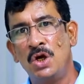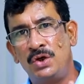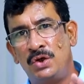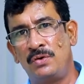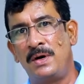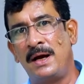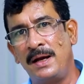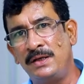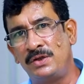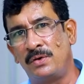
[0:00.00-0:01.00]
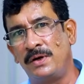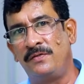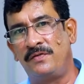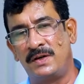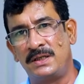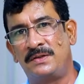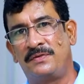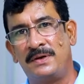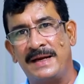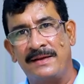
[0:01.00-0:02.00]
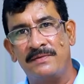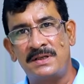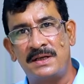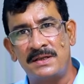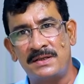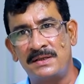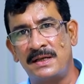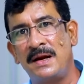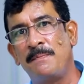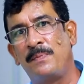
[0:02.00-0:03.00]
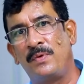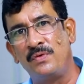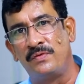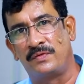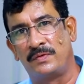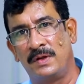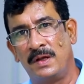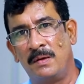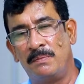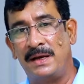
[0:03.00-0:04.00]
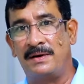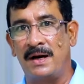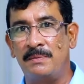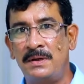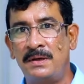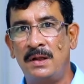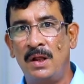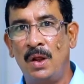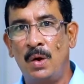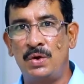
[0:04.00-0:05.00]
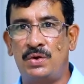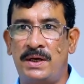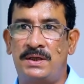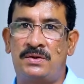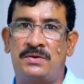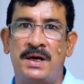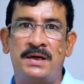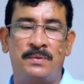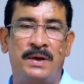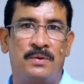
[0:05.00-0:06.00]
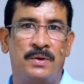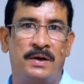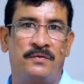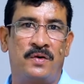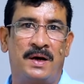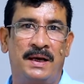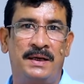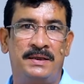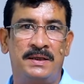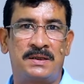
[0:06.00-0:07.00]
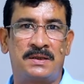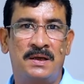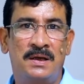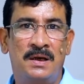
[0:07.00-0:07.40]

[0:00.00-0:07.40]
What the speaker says: should I join first for language classes and improve my grammar, or should I straight away go in for IELTS?